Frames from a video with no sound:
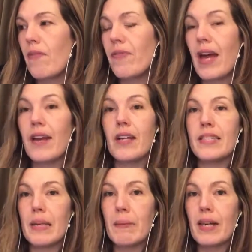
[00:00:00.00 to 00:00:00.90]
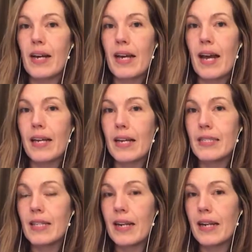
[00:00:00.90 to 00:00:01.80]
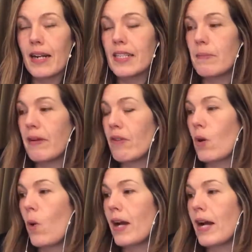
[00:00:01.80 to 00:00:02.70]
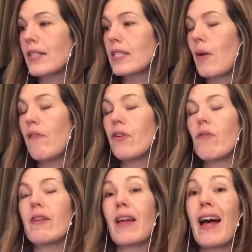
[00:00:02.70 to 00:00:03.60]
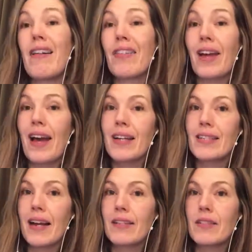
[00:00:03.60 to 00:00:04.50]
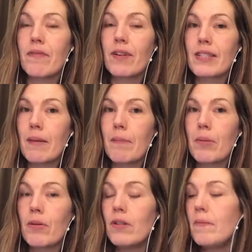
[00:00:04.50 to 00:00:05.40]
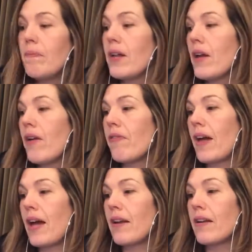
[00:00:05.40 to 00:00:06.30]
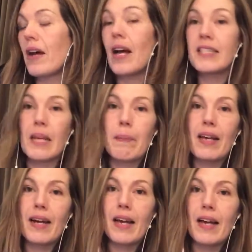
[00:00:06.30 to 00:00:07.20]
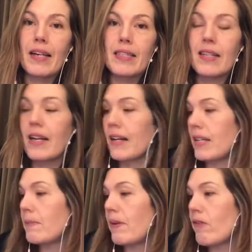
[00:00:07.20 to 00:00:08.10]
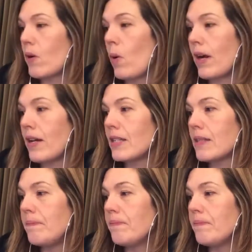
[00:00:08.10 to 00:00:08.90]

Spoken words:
then a DPIA is likely to be required. So if you're in the healthcare sector, for example, then a DPIA is likely to be required.